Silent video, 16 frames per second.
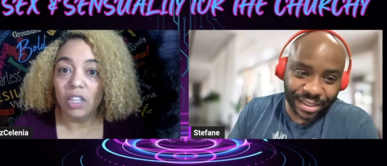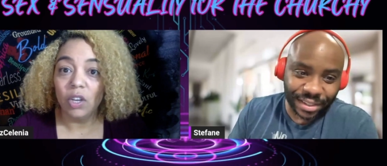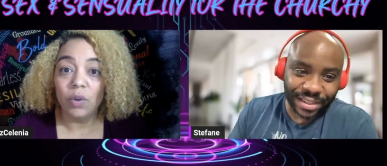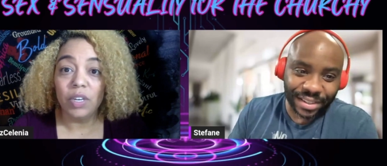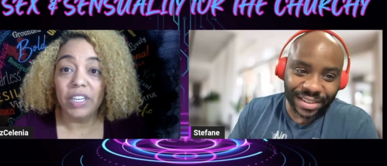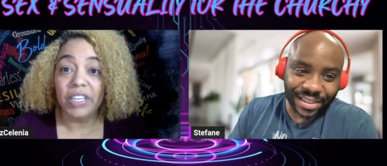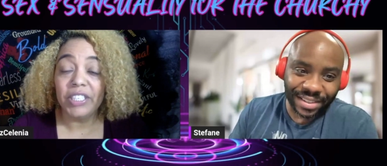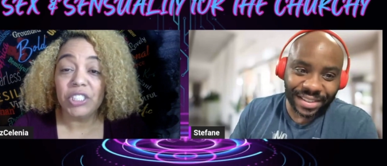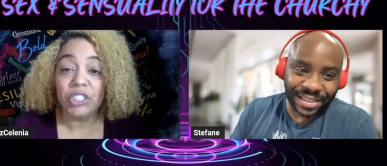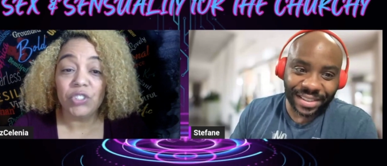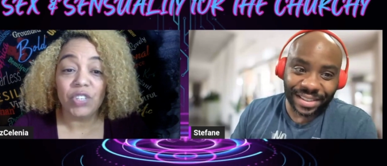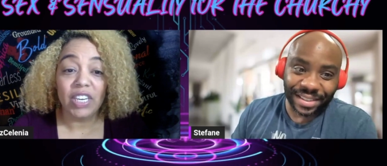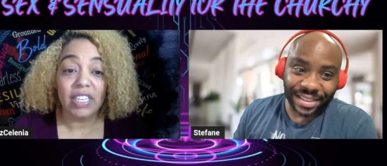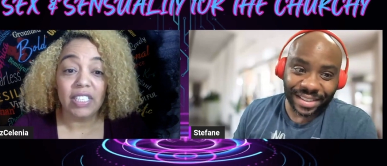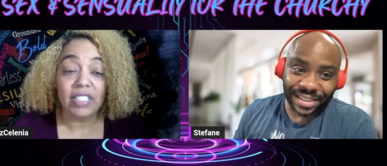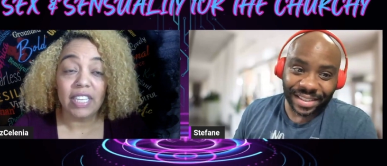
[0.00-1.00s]
Speaker 1: lower your
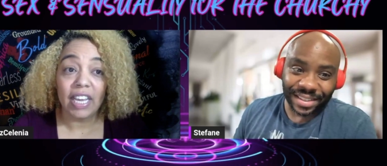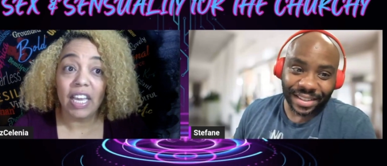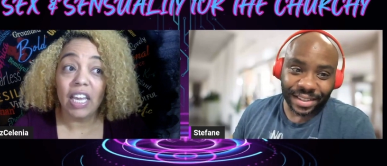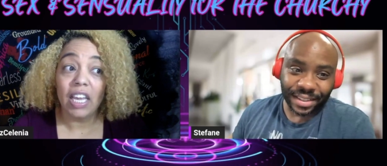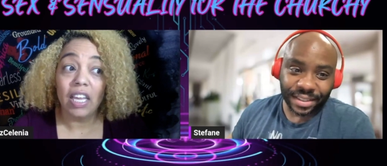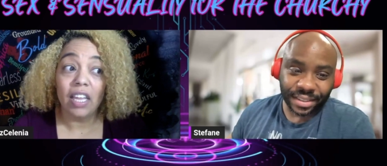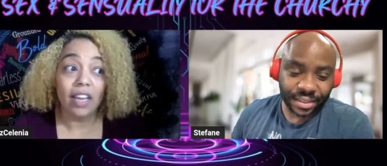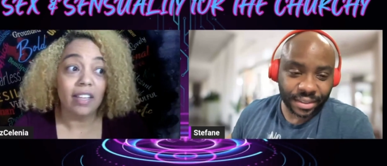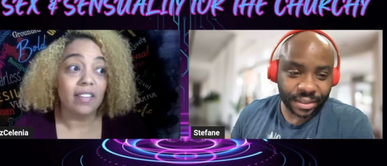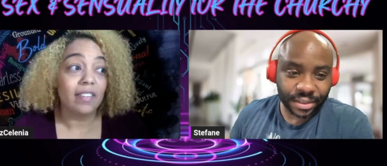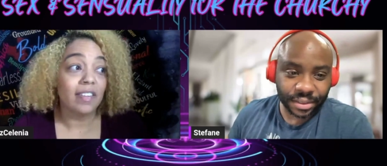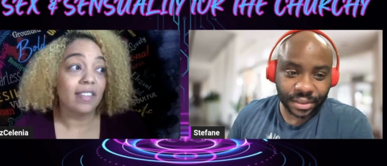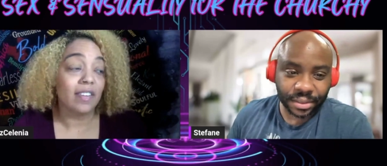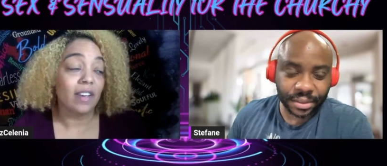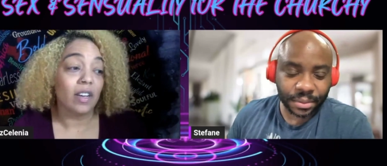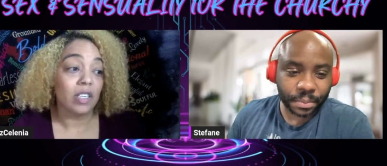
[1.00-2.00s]
stress. I had I
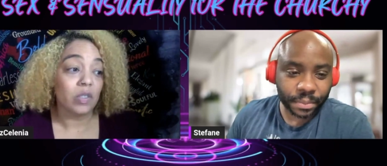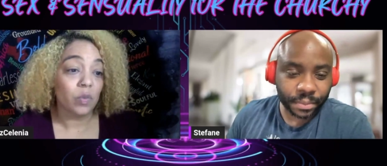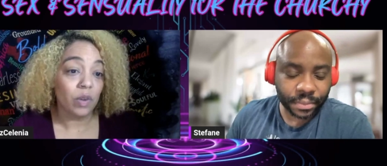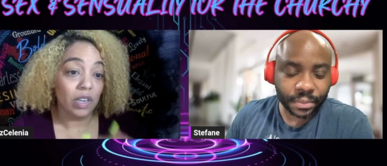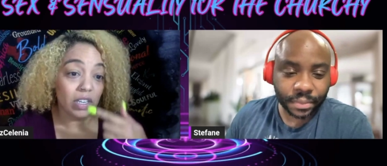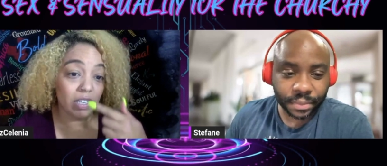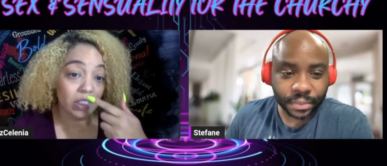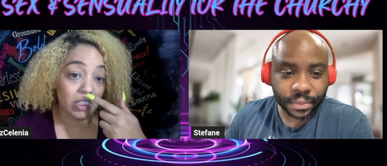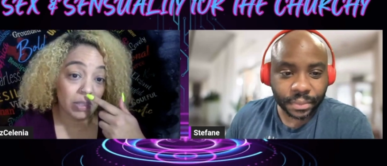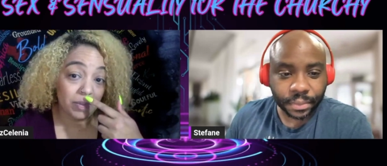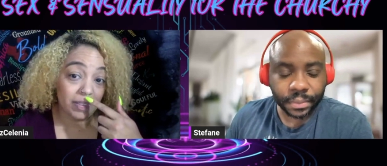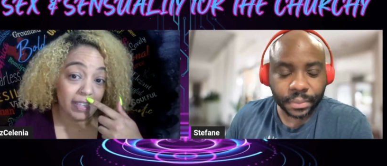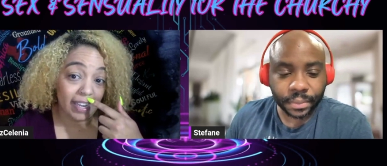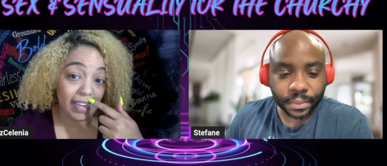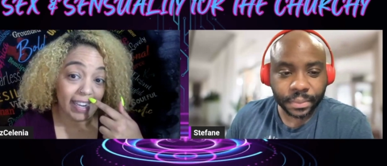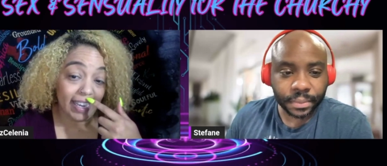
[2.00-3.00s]
saw this one girl. She was
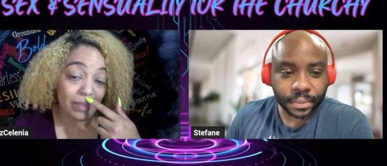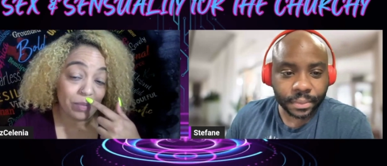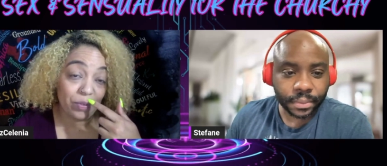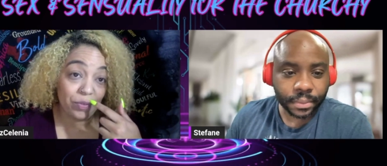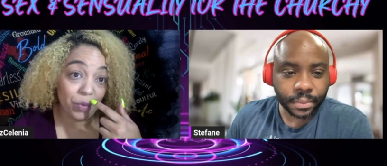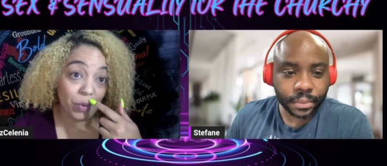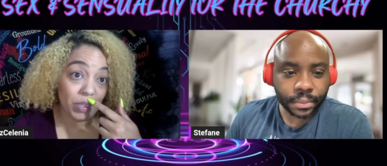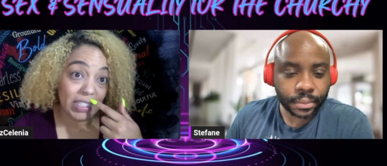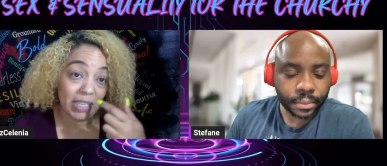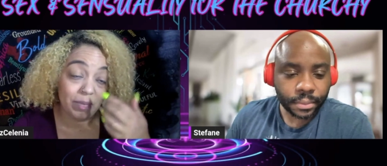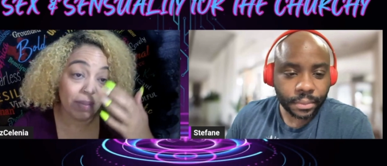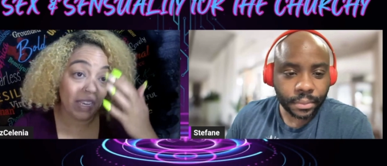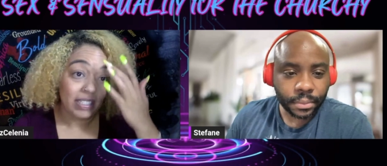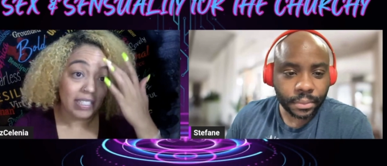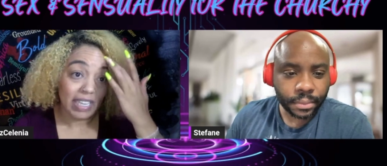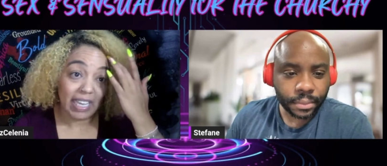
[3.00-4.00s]
like, before she
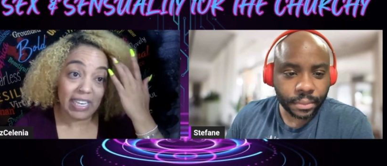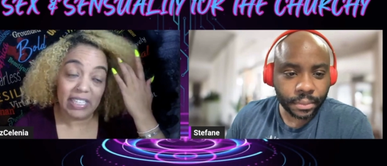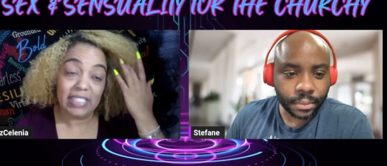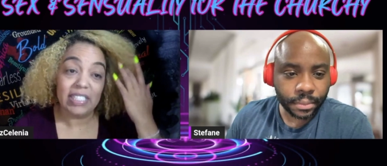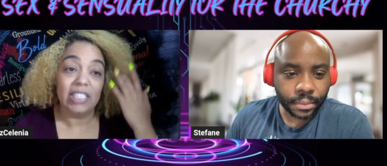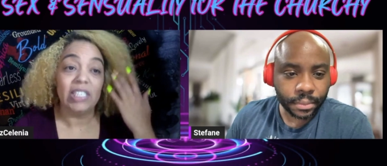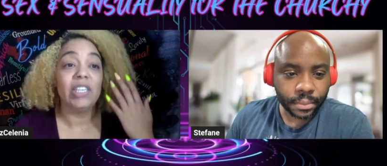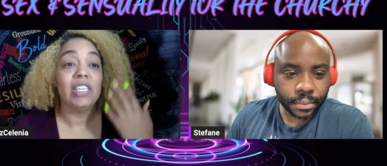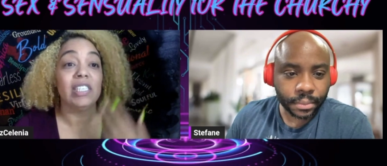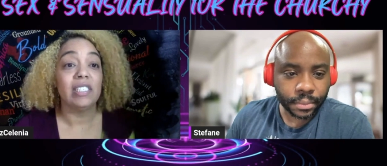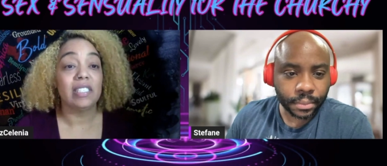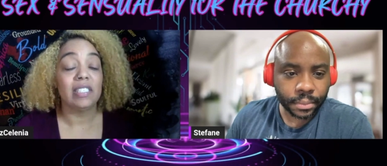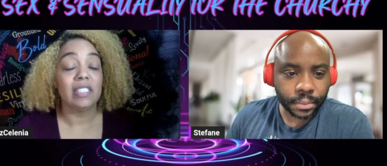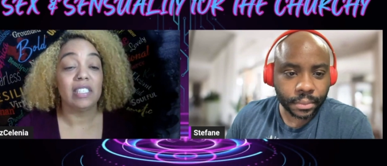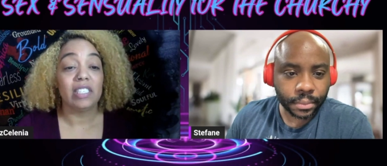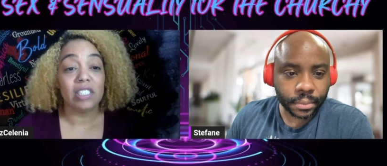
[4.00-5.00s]
makes any serious
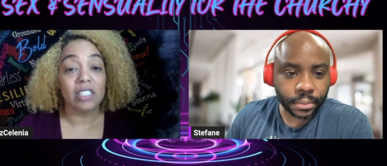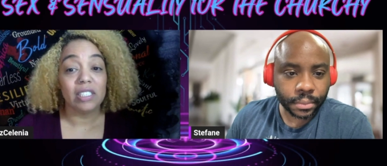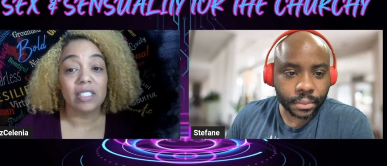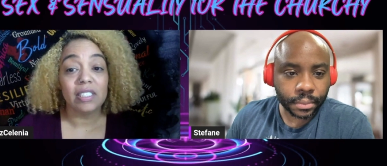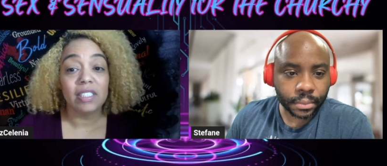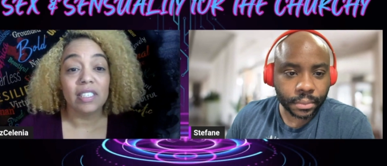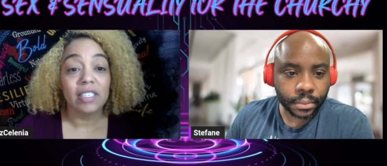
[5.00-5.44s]
decision,